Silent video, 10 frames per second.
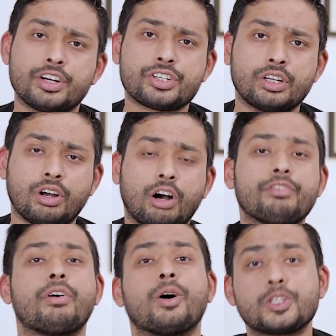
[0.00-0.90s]
version
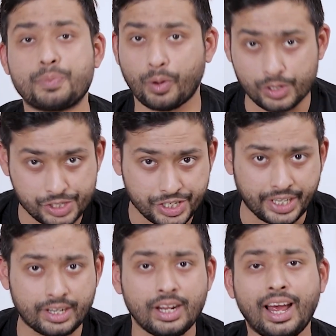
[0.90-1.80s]
of Hotspot
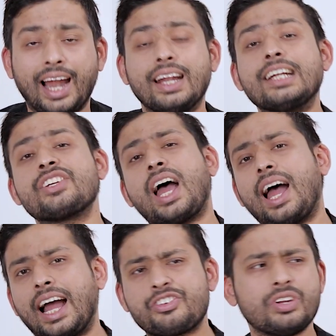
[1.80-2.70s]
Shield, and it
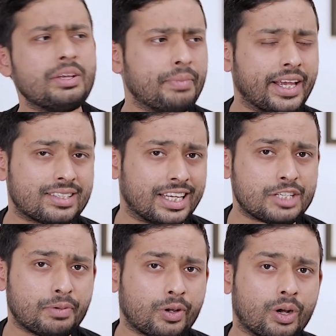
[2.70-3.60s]
actually makes
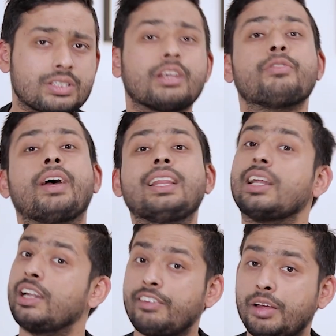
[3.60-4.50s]
sense because, well,
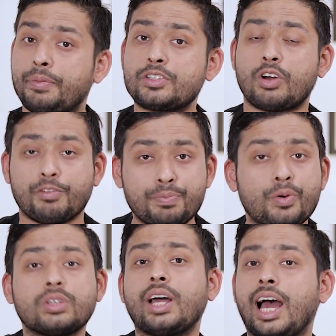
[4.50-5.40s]
the developers of
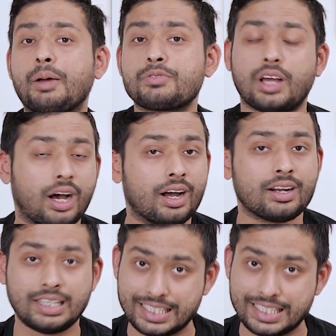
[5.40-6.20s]
both the apps are